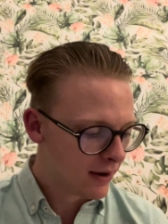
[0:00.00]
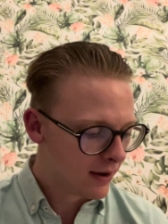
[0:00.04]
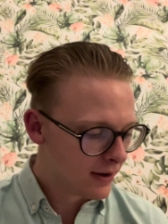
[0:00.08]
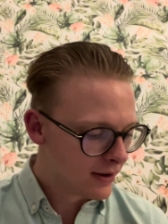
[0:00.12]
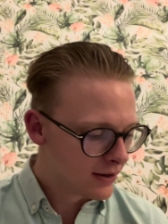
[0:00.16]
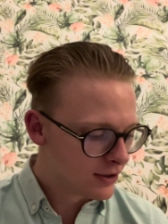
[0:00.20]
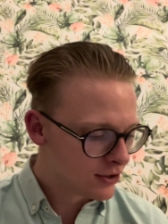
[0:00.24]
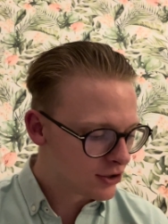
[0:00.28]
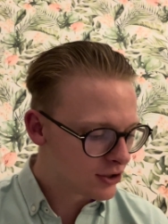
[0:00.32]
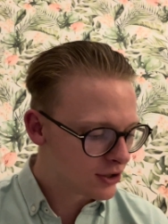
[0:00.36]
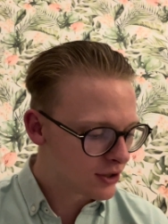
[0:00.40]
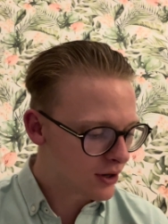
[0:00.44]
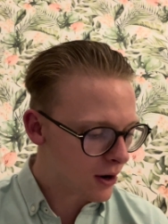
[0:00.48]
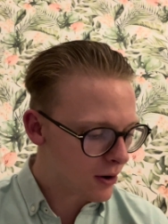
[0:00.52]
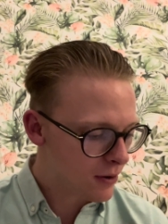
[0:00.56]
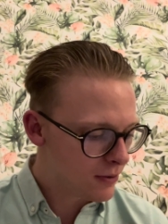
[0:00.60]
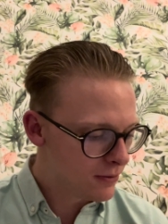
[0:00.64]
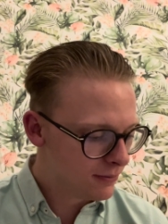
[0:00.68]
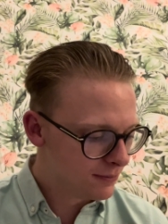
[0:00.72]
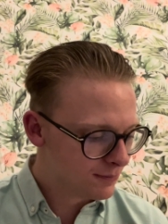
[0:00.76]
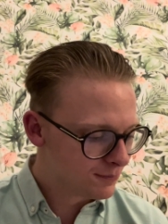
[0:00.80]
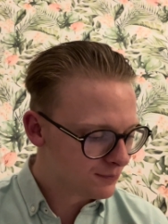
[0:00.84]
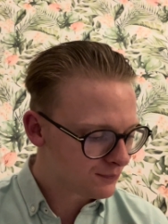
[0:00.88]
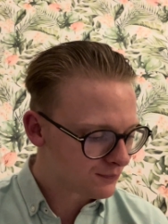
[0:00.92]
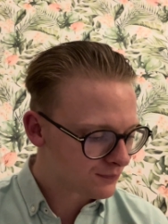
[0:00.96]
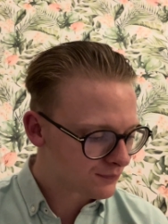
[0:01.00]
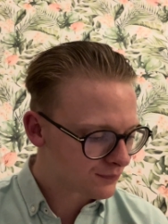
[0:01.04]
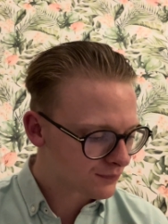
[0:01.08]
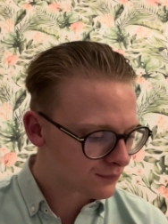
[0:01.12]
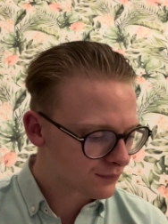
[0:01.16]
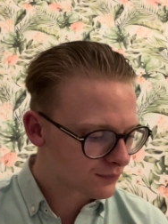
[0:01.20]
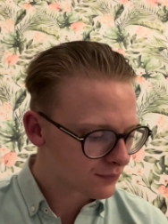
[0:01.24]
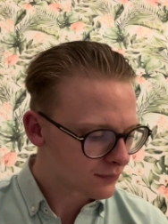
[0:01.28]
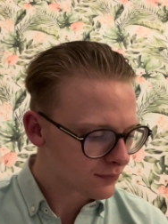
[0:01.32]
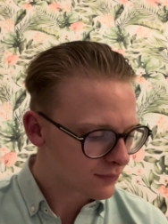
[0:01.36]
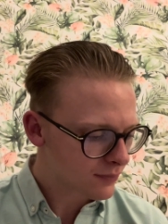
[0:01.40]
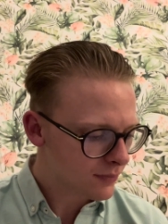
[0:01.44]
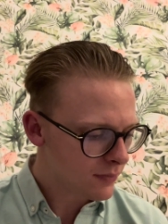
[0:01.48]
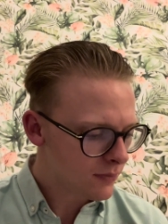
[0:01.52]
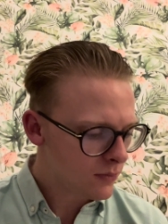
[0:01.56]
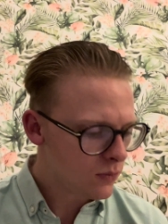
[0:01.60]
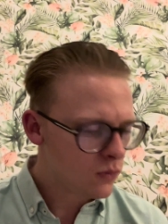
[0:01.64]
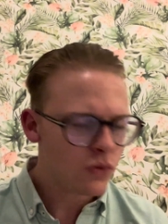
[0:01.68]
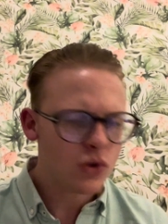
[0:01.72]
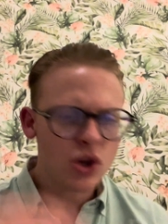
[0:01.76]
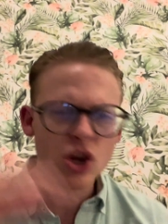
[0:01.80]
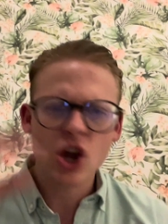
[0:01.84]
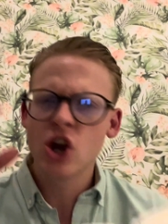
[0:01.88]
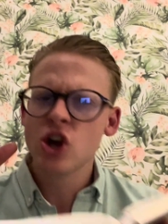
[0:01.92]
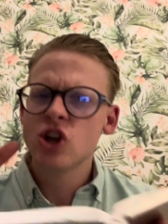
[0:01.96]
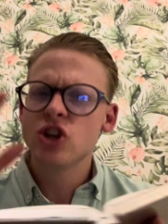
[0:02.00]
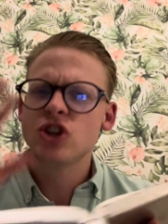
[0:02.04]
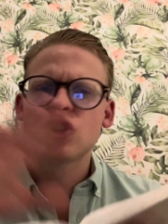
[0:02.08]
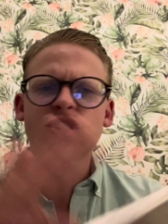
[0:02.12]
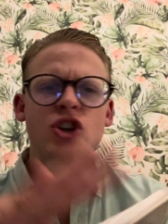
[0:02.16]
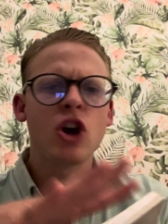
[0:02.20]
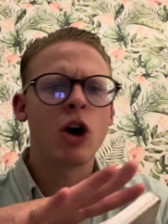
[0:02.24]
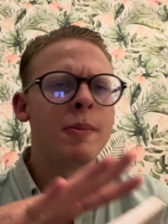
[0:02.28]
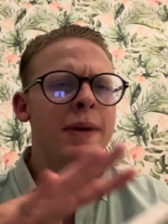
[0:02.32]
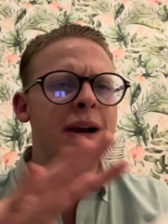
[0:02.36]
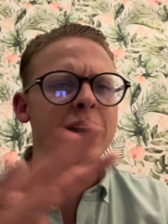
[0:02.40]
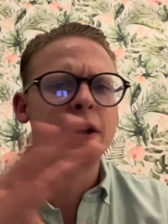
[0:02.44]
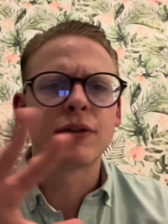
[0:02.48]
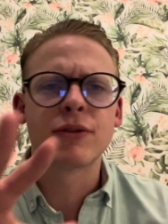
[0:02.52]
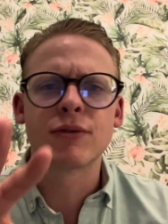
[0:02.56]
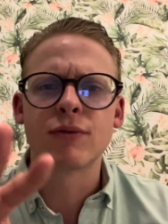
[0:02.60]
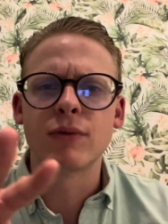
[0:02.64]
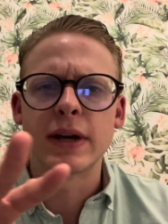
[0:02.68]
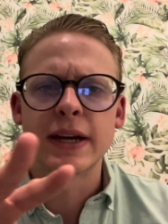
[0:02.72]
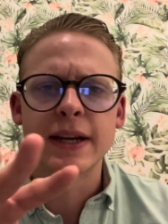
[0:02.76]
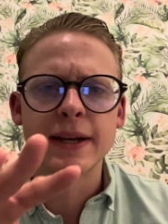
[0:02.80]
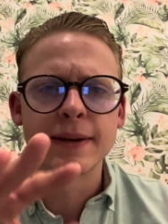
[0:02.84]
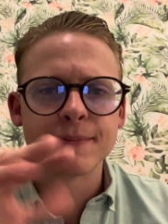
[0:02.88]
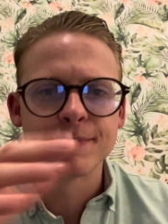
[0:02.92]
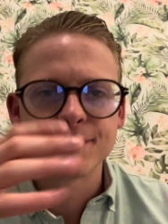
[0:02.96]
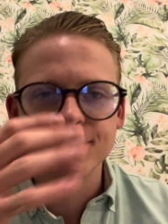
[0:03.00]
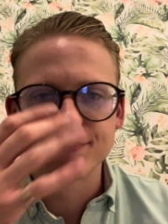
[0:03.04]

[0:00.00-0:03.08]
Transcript: So, Psalm 83,